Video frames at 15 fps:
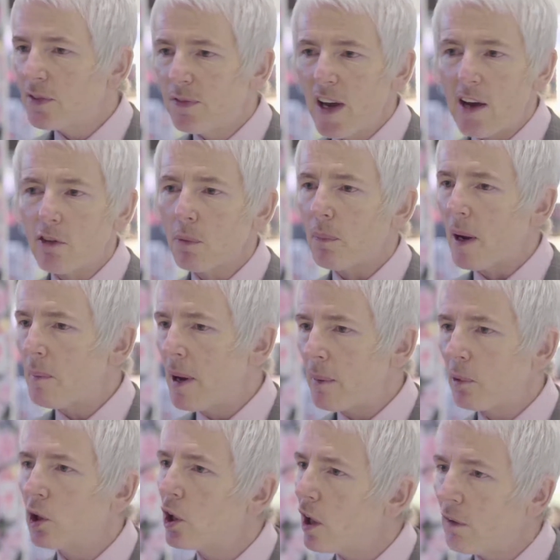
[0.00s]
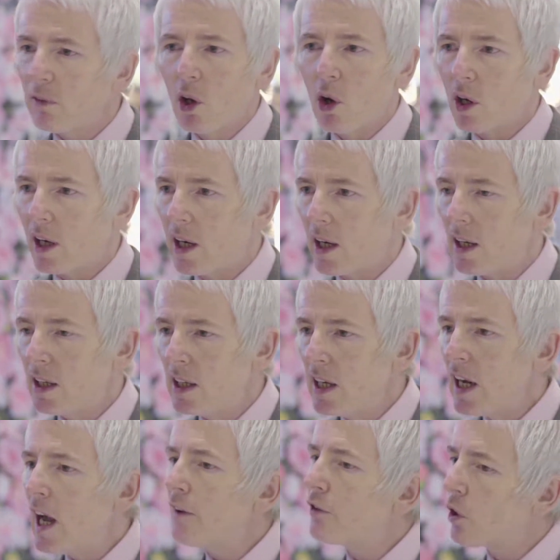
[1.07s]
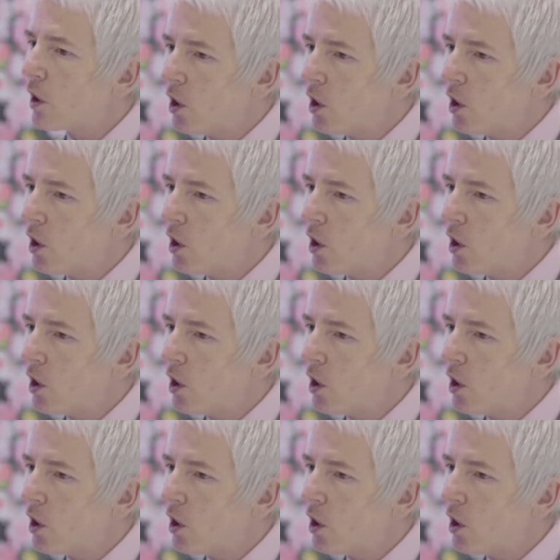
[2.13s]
favoured by people who love long hair. If you're